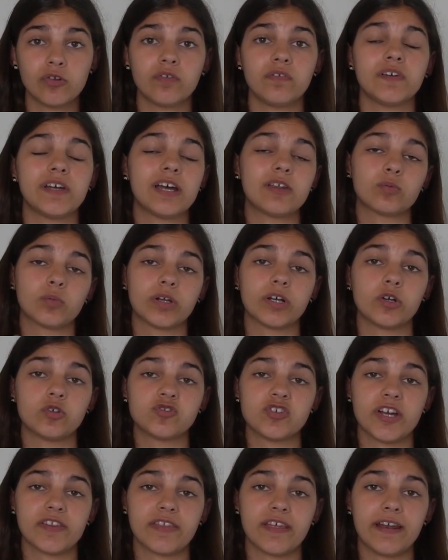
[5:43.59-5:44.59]
so if you guys want to go
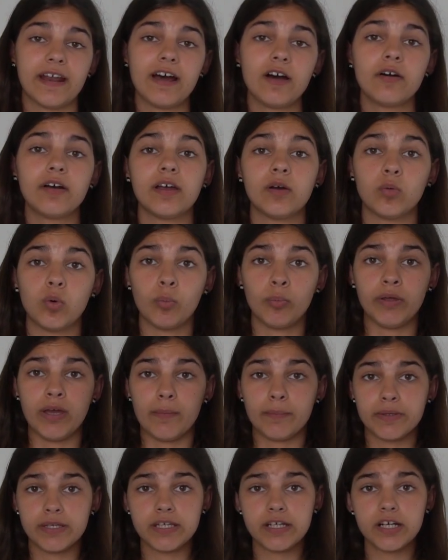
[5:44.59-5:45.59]
check that out, it will be
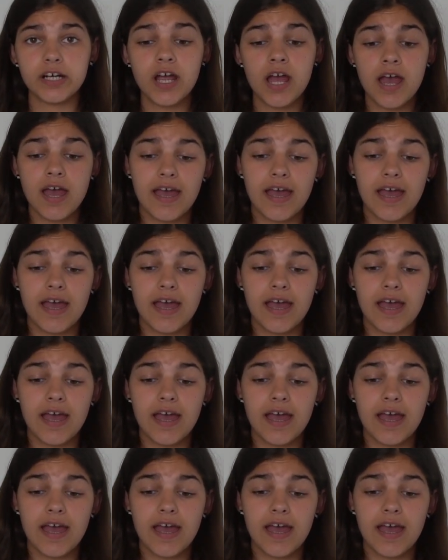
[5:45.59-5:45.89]
up here